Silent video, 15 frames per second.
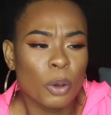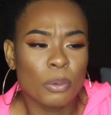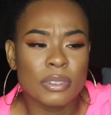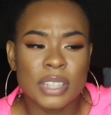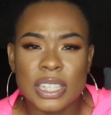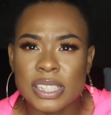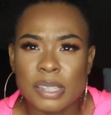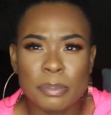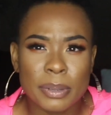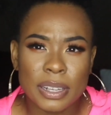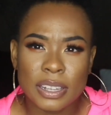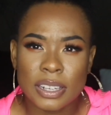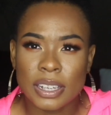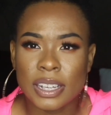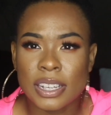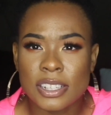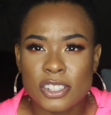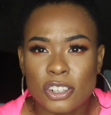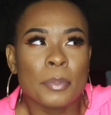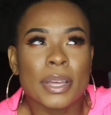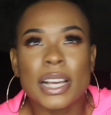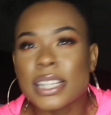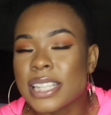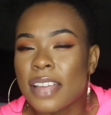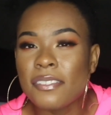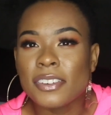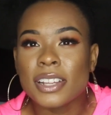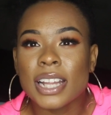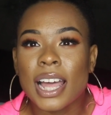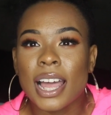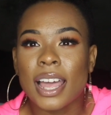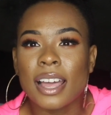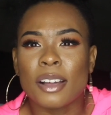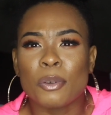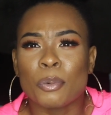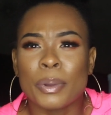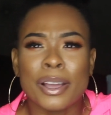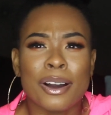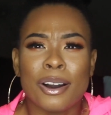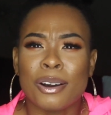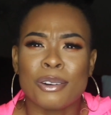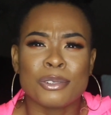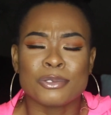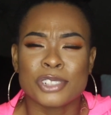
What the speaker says: with disabilities, because they feel like we all